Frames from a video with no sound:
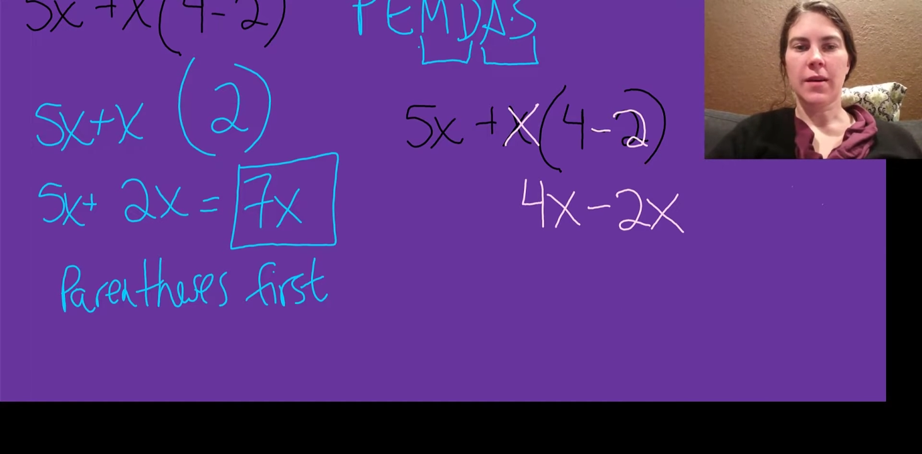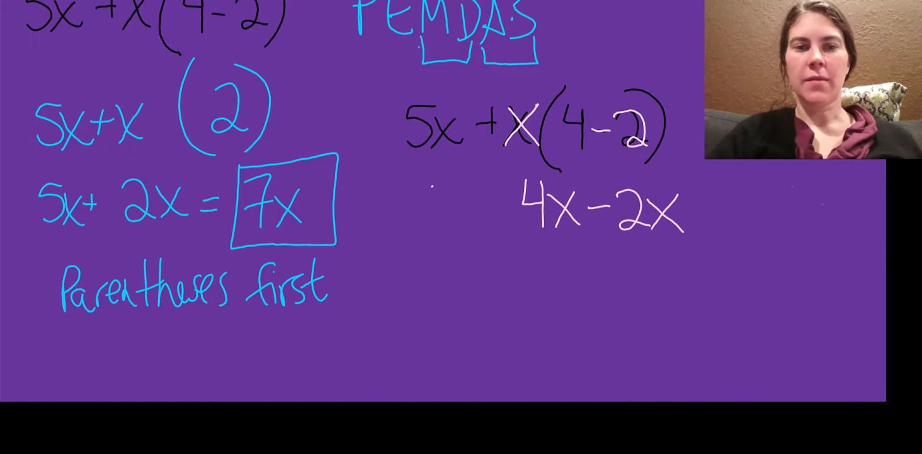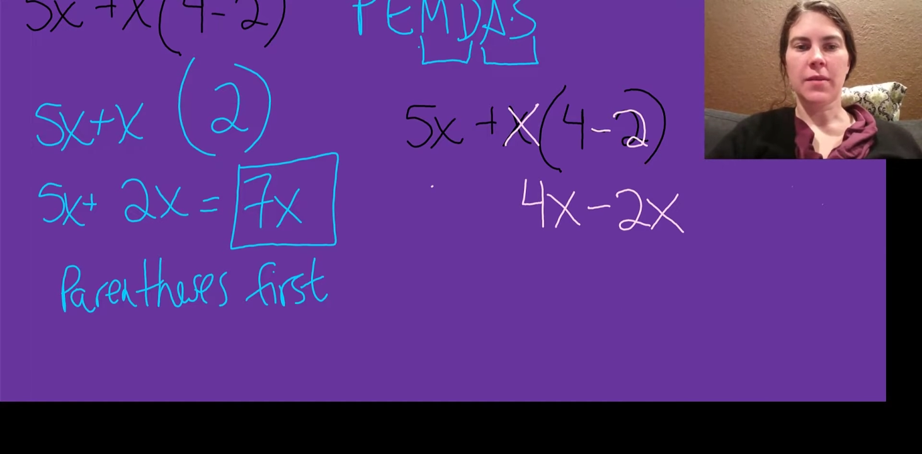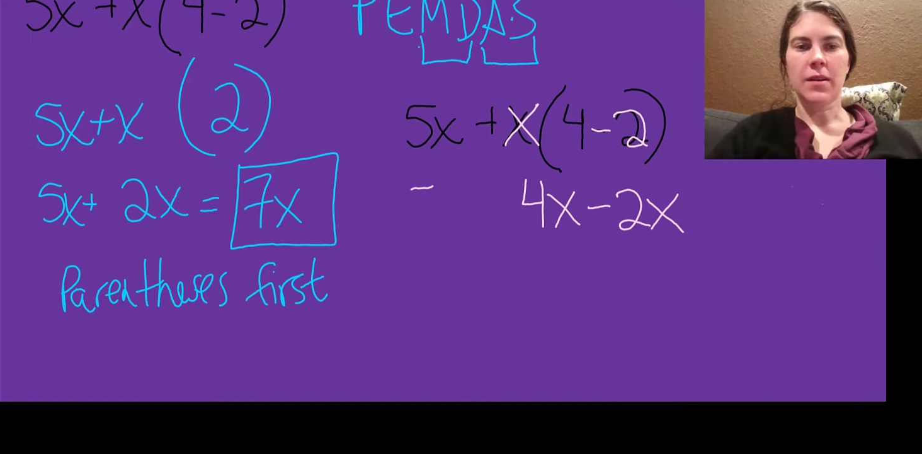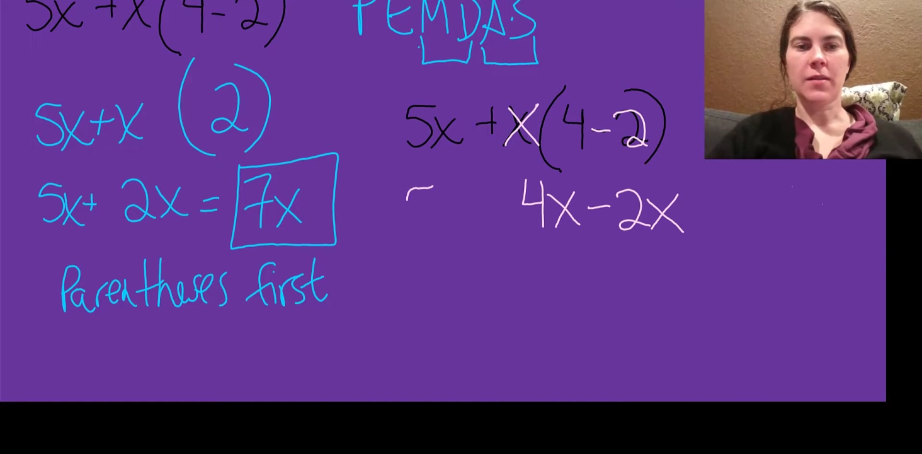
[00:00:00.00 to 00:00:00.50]

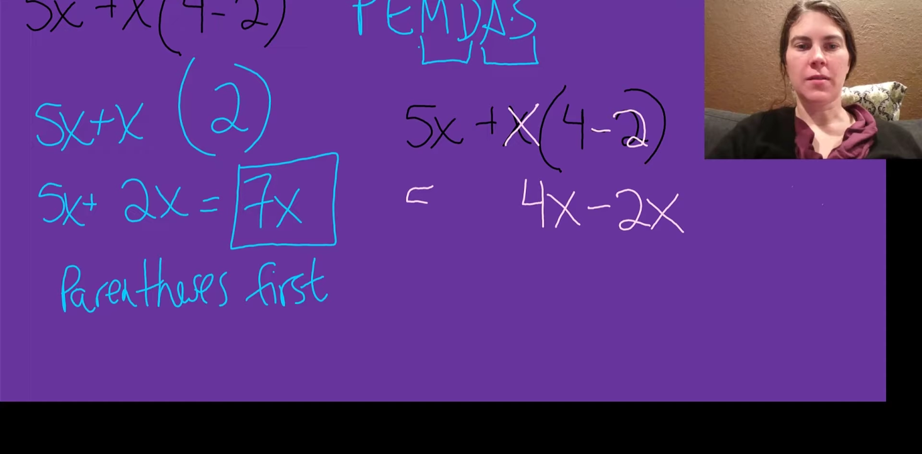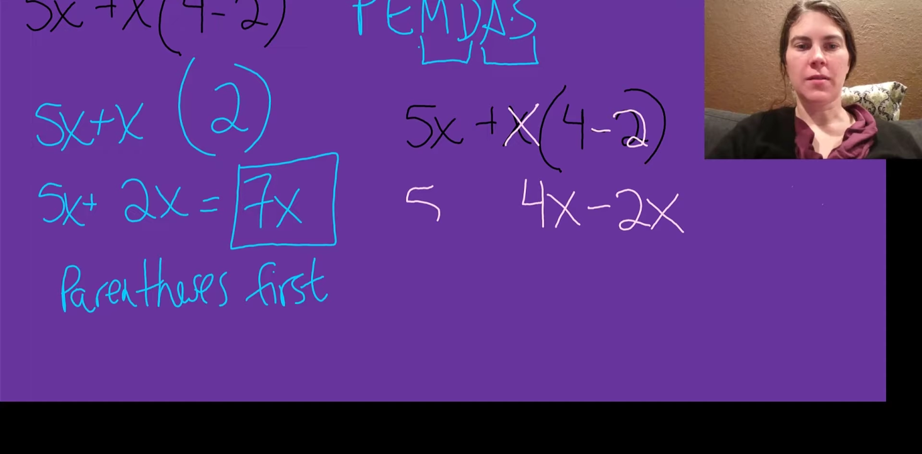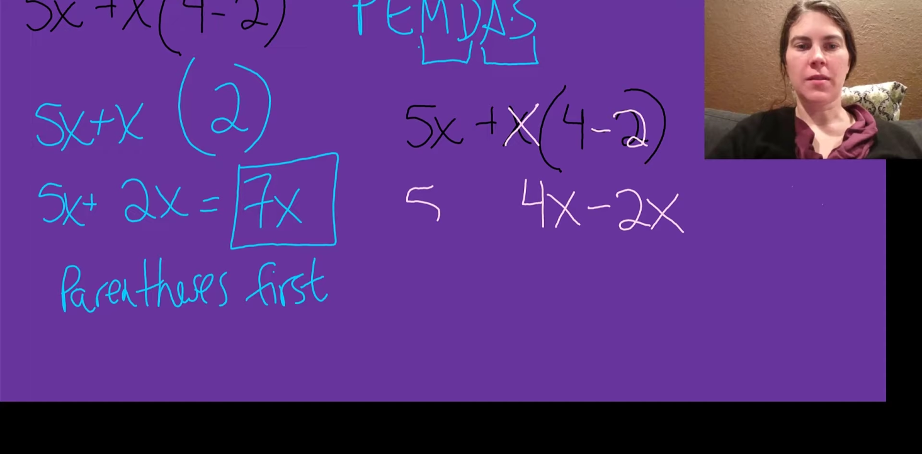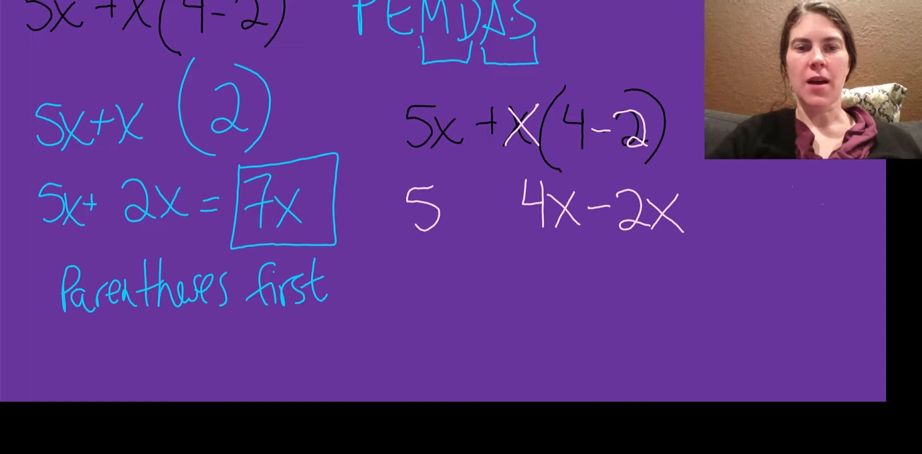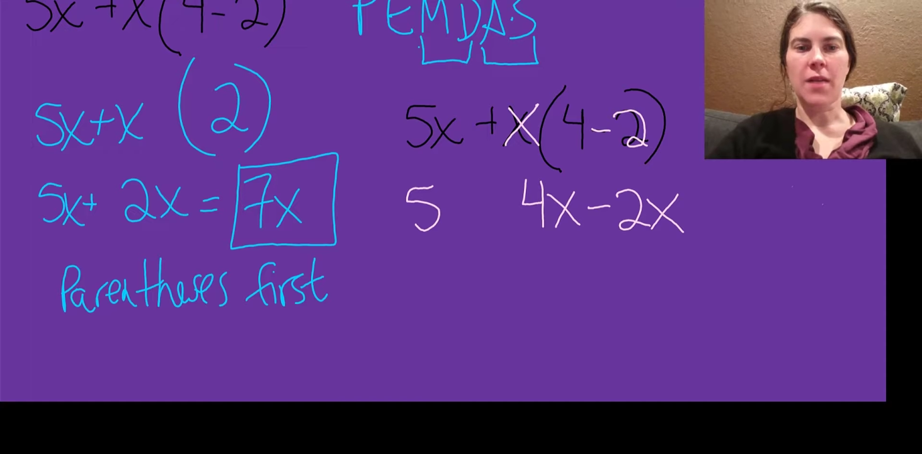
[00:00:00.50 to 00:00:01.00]
Now I'm going
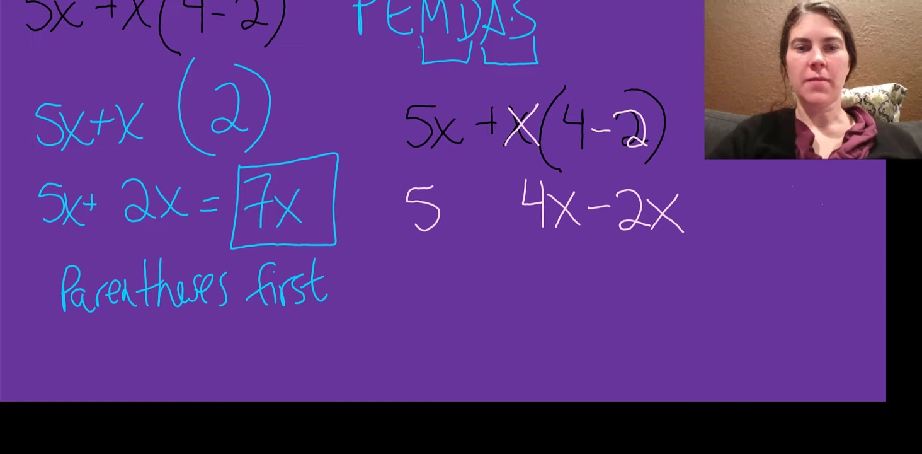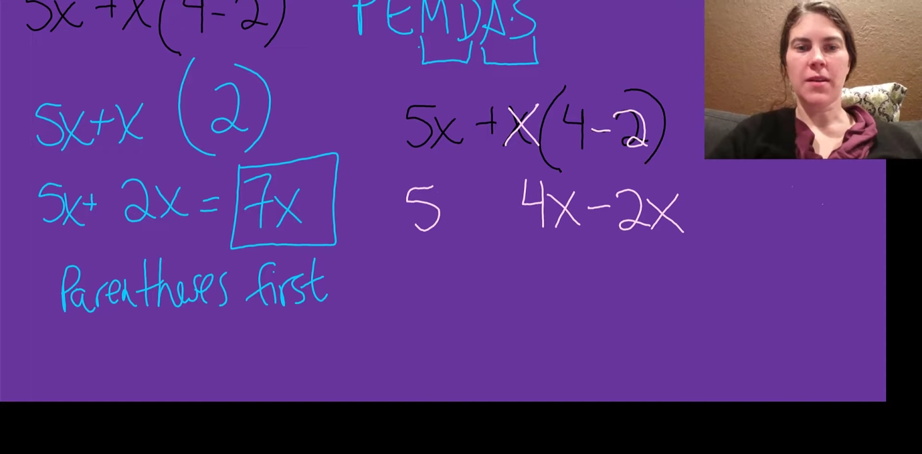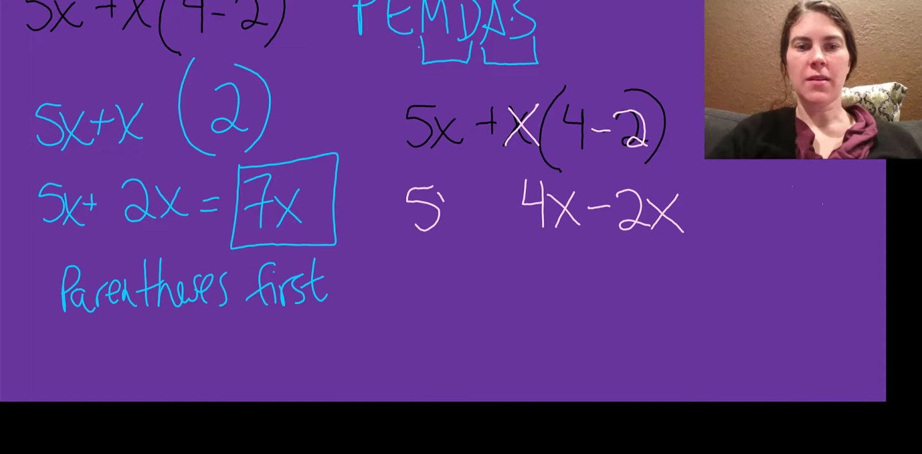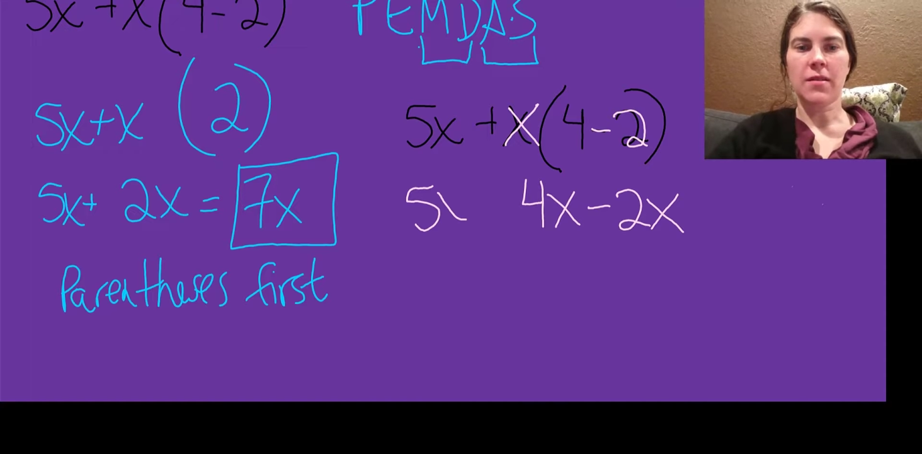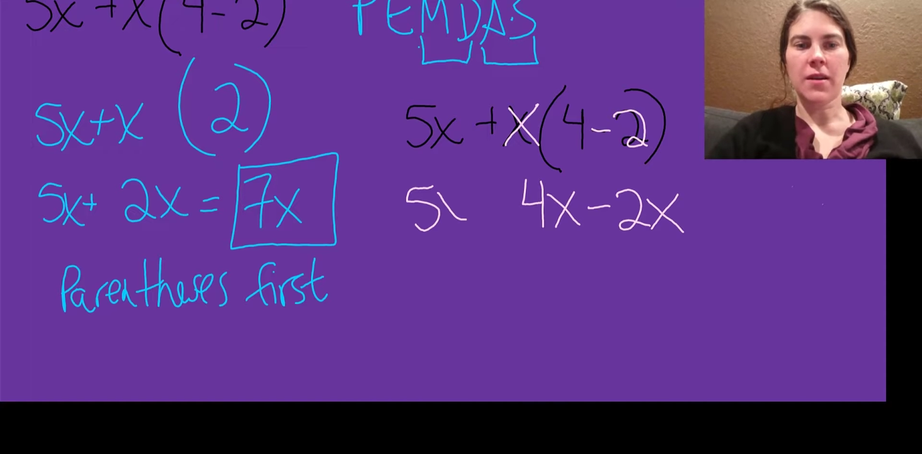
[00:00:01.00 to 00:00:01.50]
to
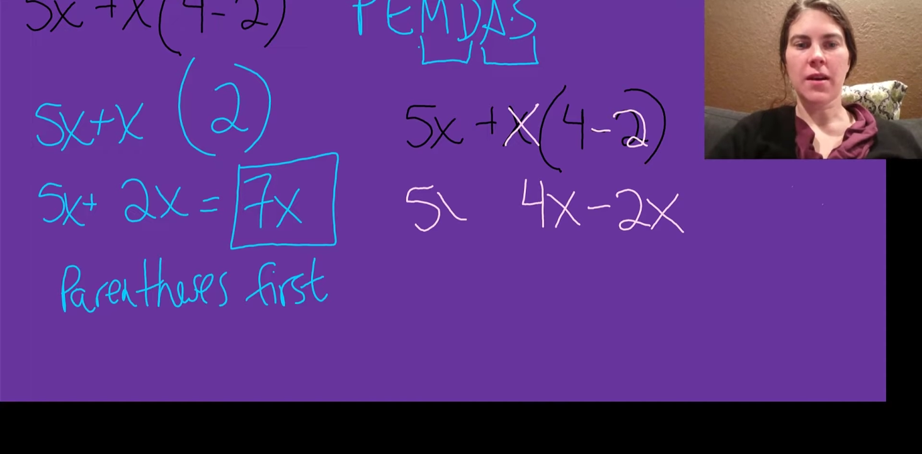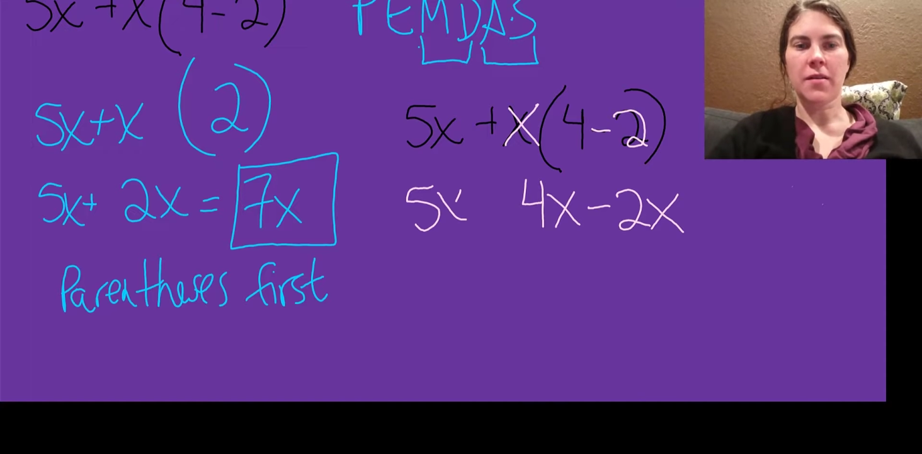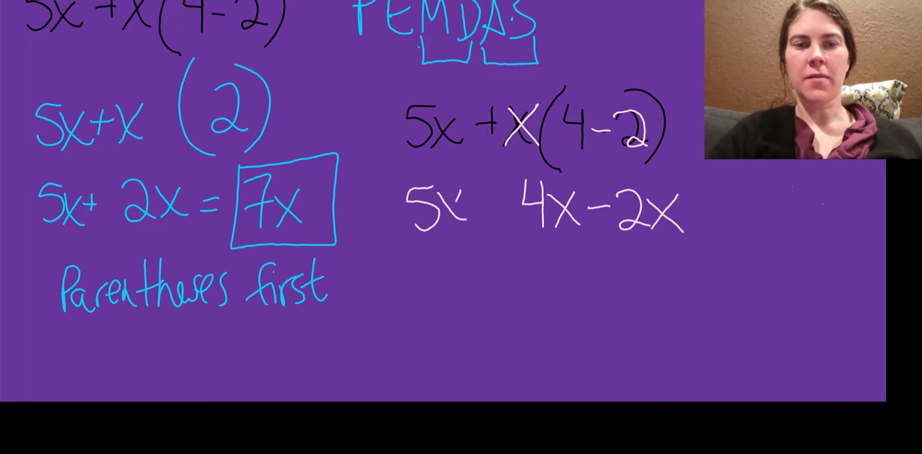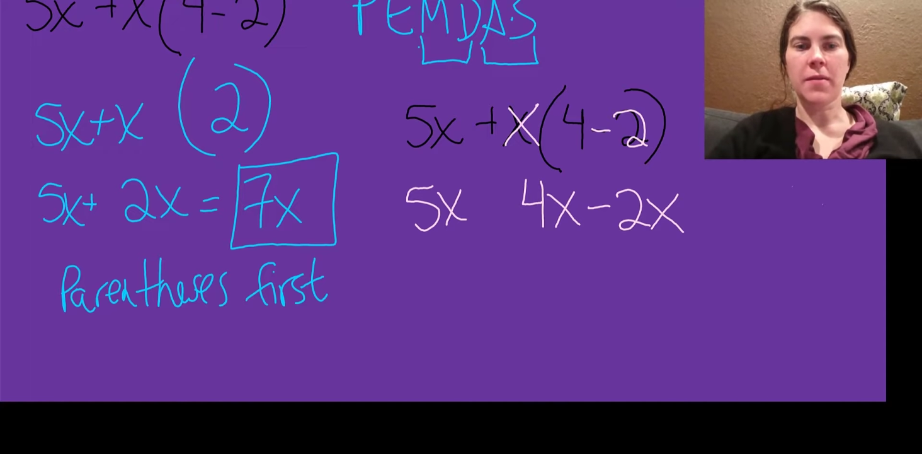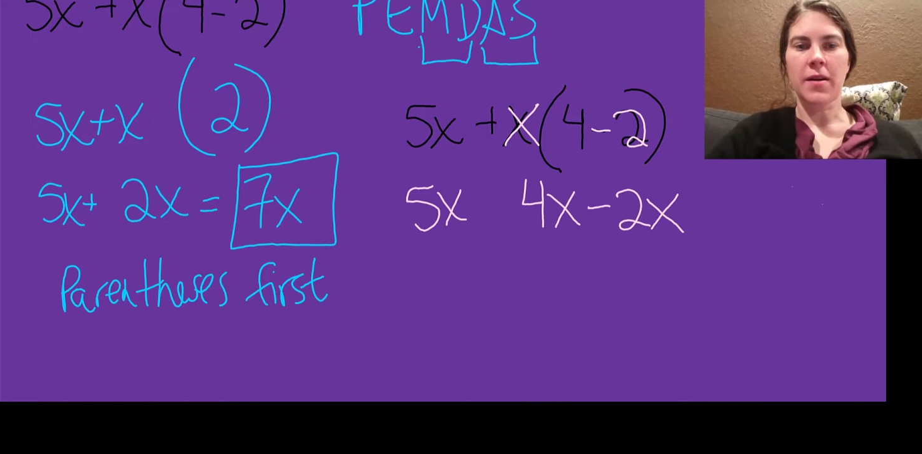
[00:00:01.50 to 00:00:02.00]
copy
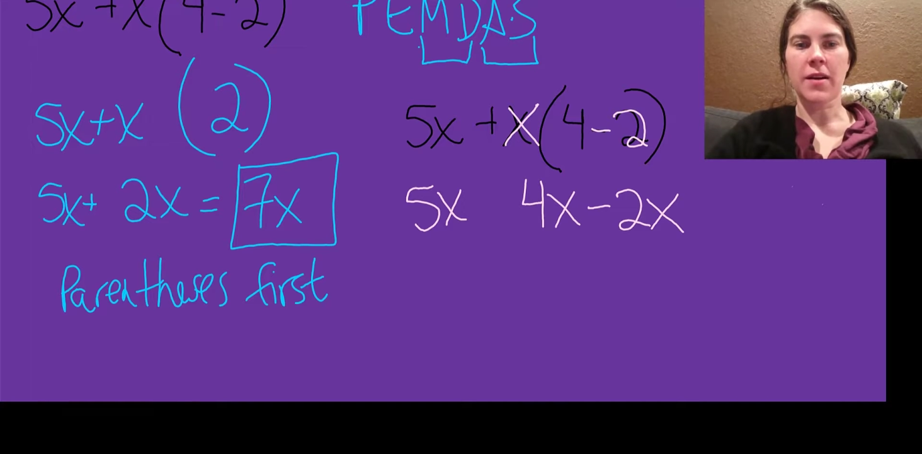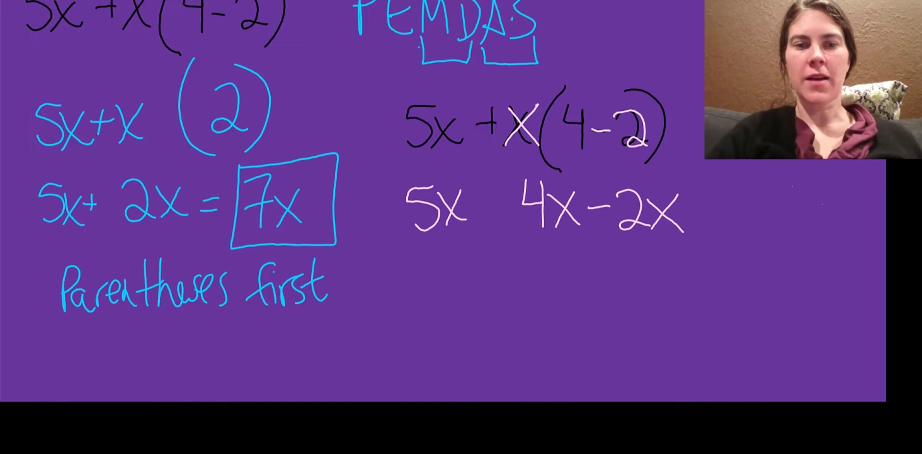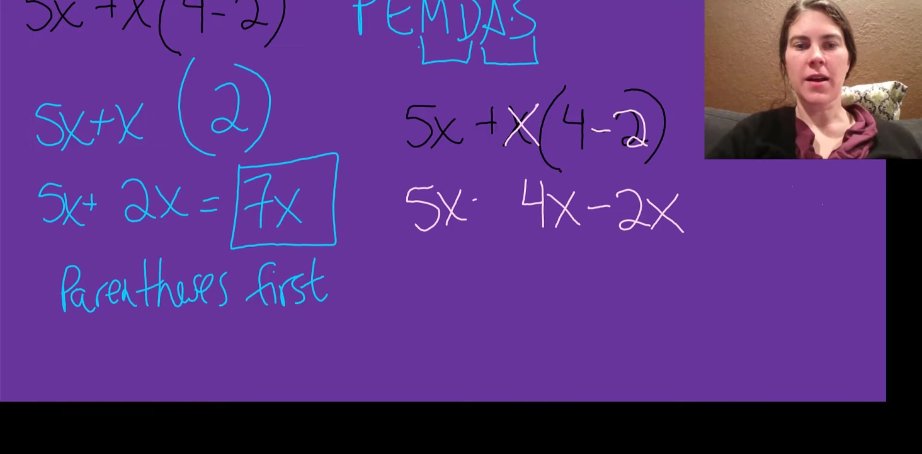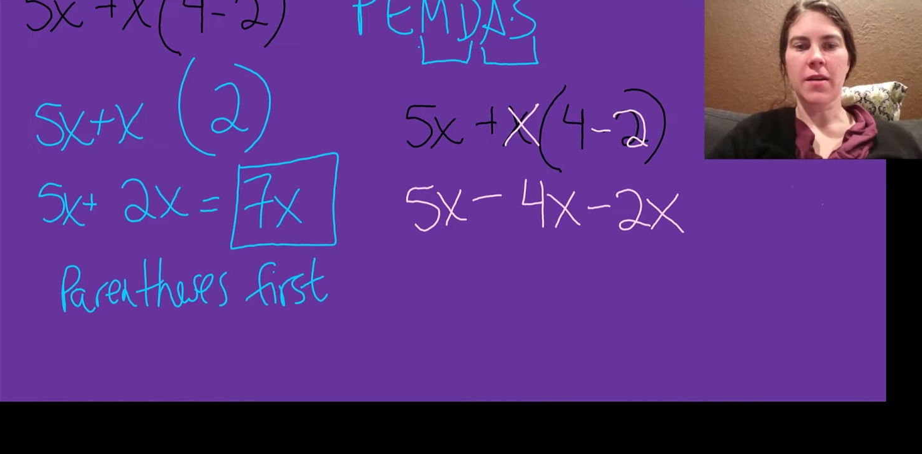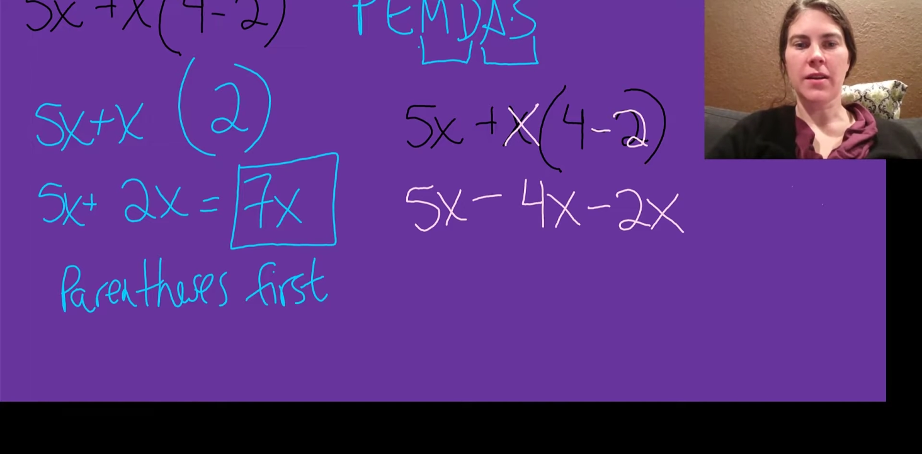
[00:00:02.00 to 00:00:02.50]
the other part.